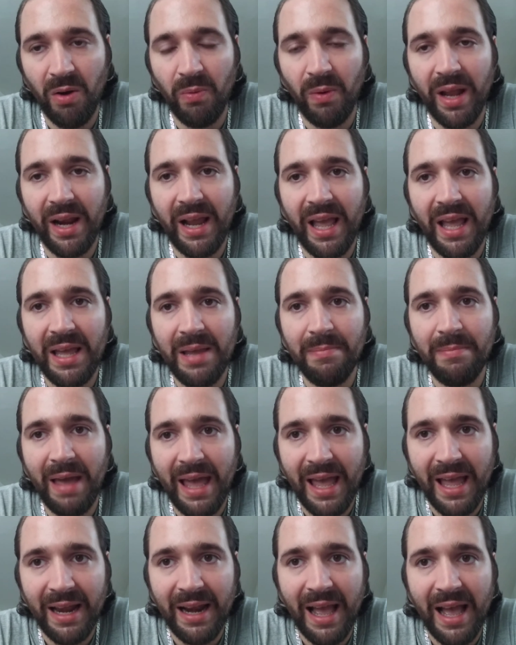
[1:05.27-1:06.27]
when a
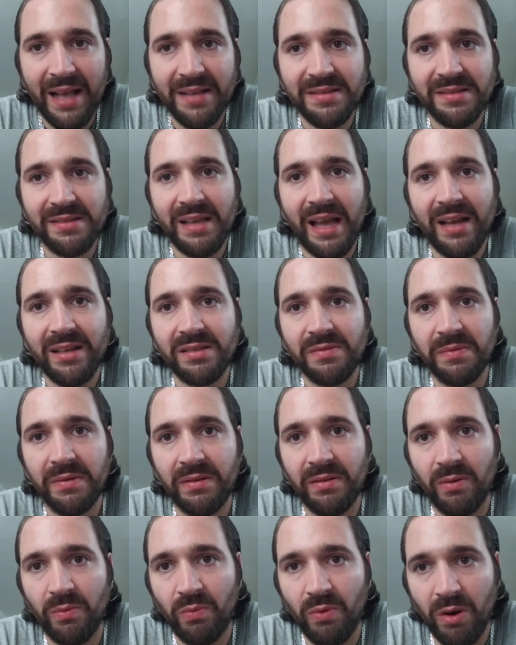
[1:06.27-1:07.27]
man has sex
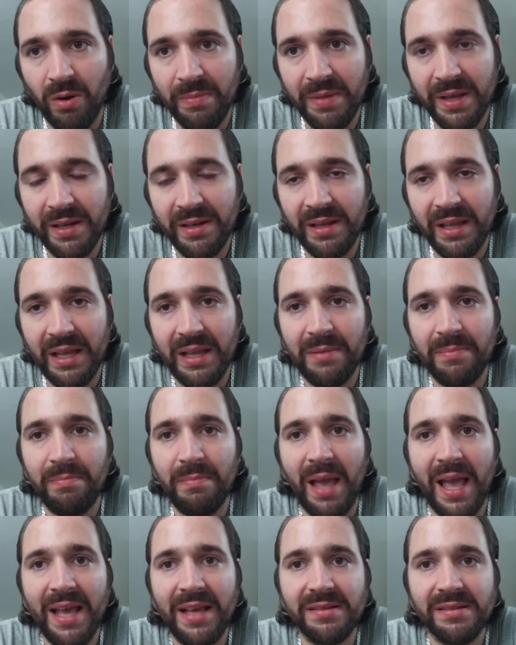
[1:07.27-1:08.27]
with a woman, it
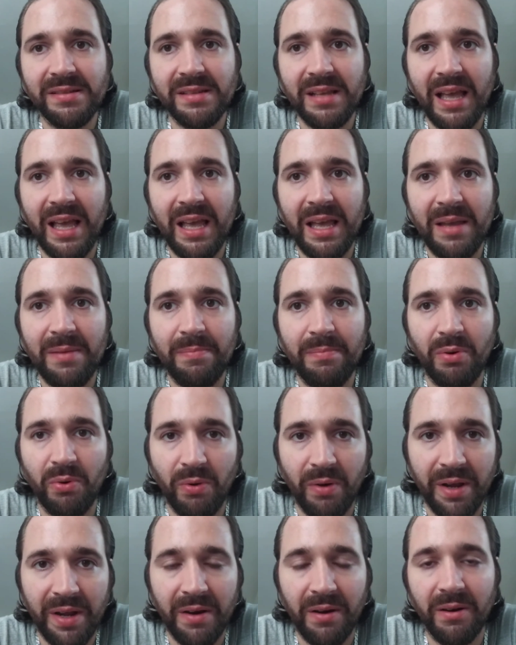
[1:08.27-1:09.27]
makes a
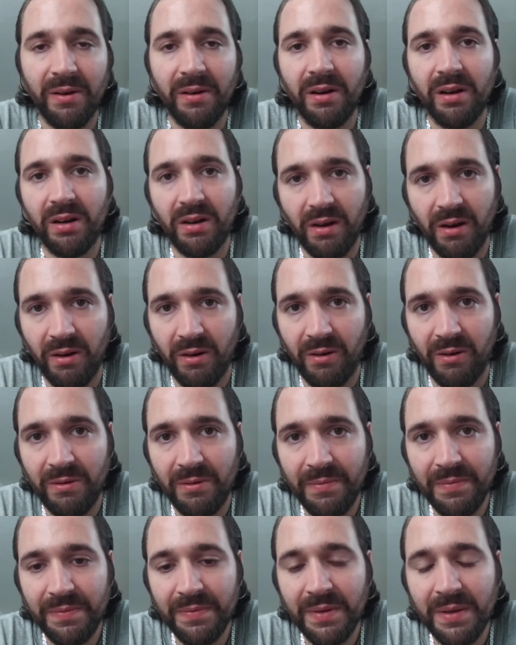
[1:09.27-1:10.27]
boy or a girl.
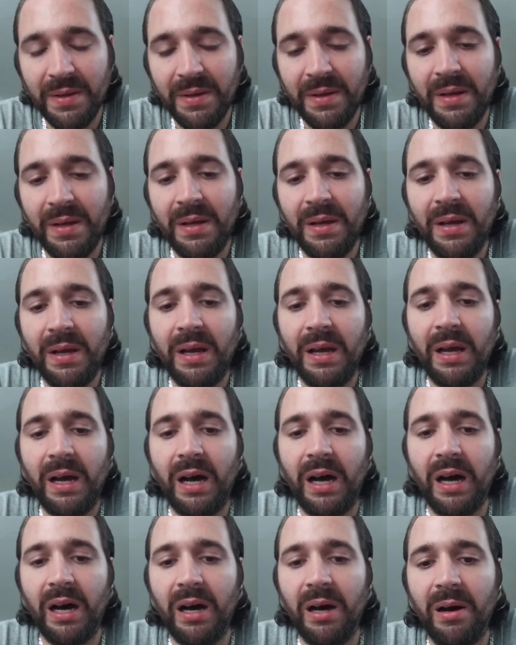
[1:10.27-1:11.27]

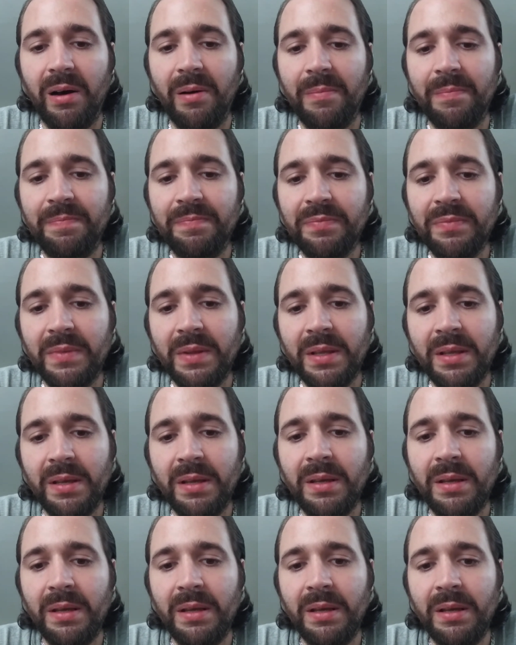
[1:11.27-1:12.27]
Um,
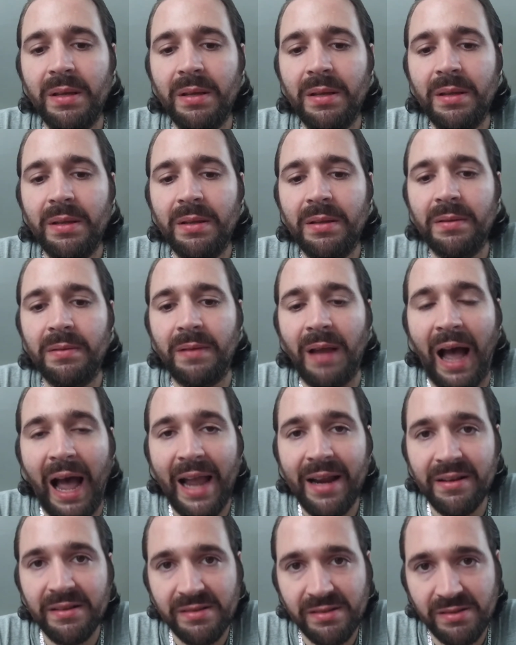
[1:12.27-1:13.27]

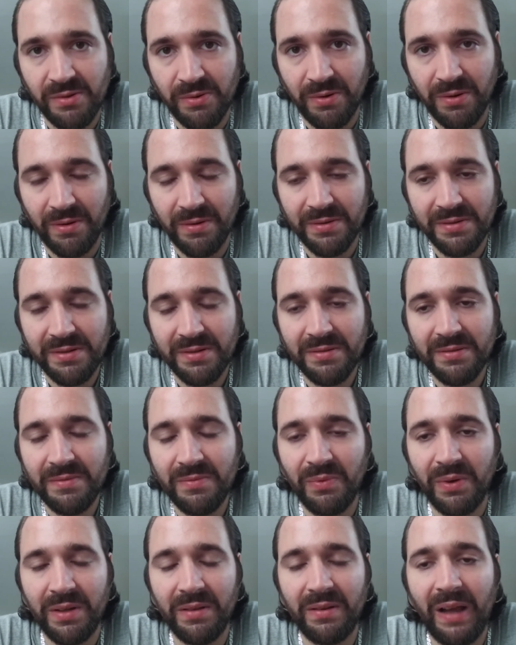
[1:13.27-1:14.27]
dinosaurs,
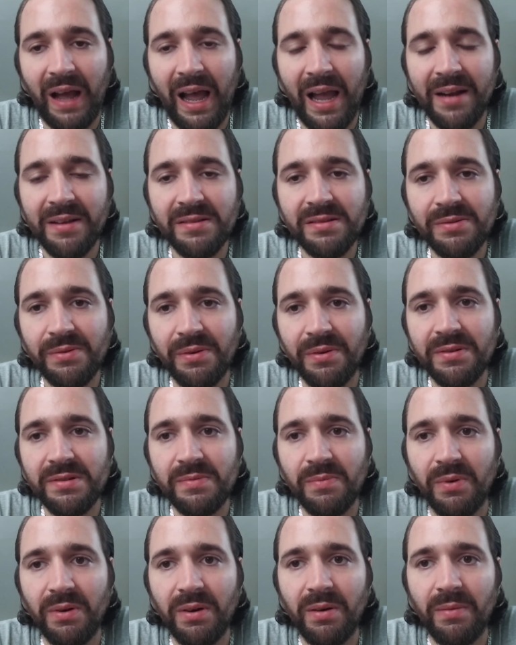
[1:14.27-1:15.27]
when
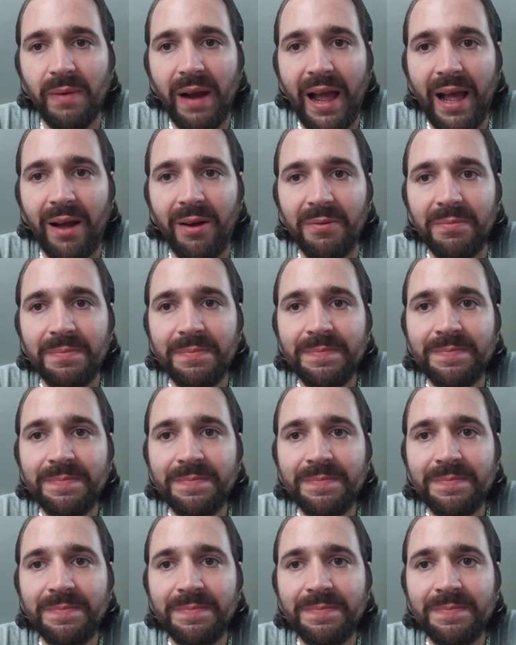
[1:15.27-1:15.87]
dinosaurs were around,